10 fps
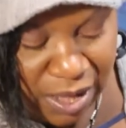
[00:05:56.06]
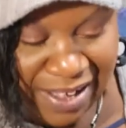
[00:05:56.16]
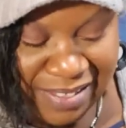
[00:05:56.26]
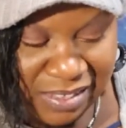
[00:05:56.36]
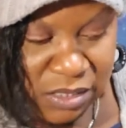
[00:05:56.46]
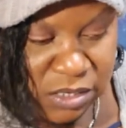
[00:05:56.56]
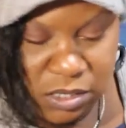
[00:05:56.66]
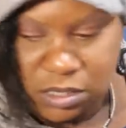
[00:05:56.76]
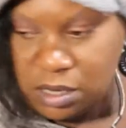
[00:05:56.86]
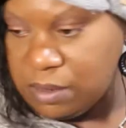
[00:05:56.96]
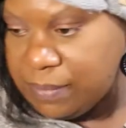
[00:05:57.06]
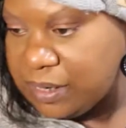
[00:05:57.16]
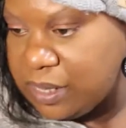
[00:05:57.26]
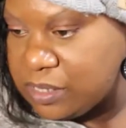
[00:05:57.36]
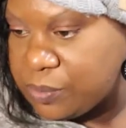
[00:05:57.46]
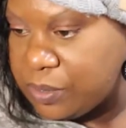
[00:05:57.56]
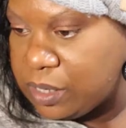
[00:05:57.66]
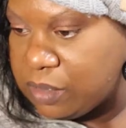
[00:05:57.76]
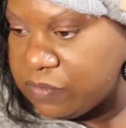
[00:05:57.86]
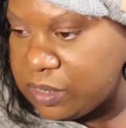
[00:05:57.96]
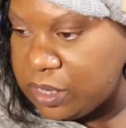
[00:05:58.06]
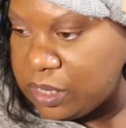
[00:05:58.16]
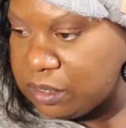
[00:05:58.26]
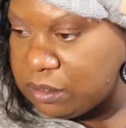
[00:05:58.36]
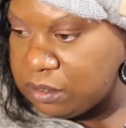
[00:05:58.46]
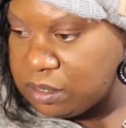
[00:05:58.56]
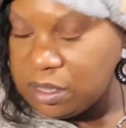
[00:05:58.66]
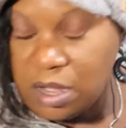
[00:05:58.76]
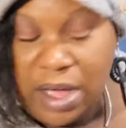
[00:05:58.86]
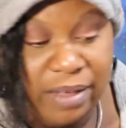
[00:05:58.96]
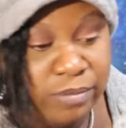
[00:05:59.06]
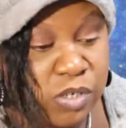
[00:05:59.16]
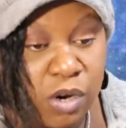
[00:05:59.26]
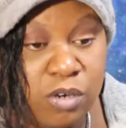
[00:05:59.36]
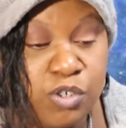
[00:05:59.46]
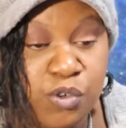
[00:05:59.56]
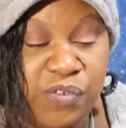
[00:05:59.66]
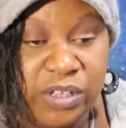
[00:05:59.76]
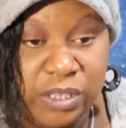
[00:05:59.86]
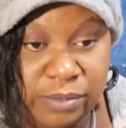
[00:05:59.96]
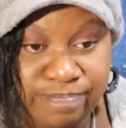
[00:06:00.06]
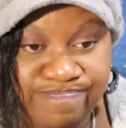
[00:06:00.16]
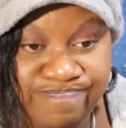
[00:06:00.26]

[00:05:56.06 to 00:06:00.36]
I think this is going to be my last reading of the night. I am starting to feel it.